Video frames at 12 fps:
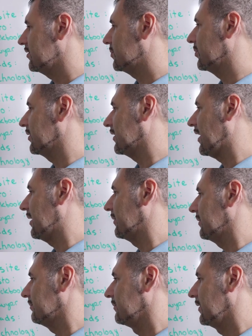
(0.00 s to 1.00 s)
It's pretty
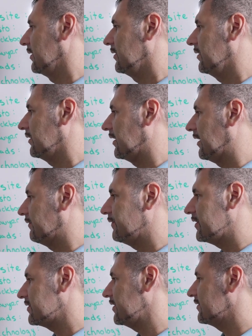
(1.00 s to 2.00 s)
common.
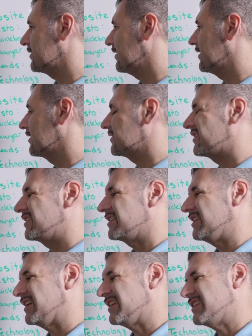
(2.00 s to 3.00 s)
Fresh Sales, I think, is
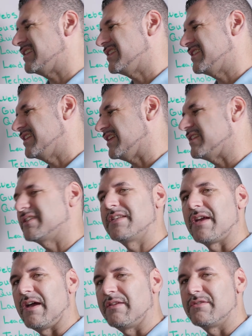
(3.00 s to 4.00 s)
like
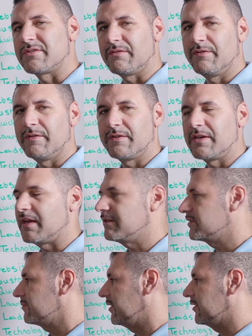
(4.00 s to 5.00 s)
$60 or
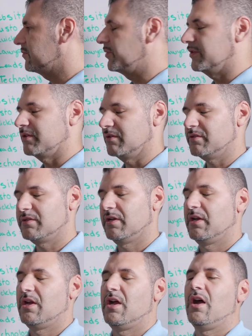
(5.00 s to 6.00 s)
$50 a month, but there's
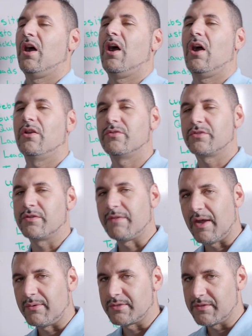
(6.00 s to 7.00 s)
hundreds of
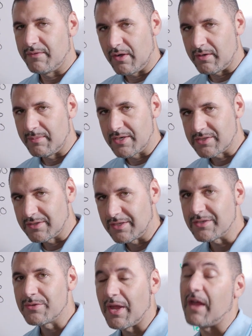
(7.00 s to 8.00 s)
hours of automation
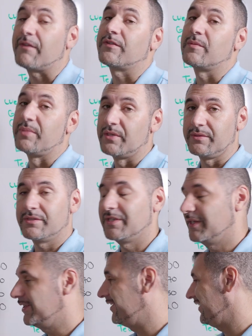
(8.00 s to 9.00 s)
that you have to build.
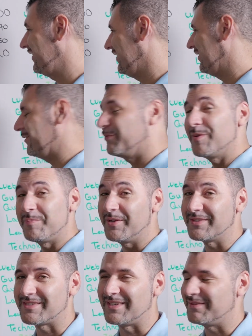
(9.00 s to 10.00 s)
And we
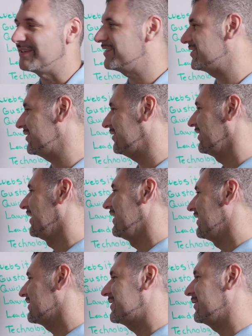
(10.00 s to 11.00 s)
built it. It
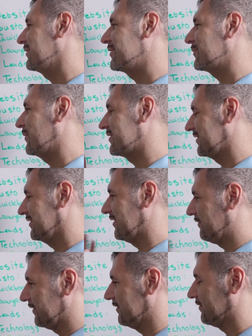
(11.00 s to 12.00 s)
still just wasn't
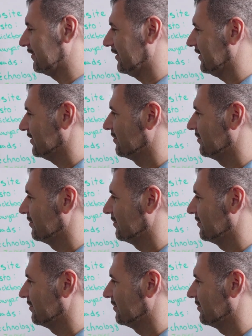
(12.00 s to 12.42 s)
a fit for us.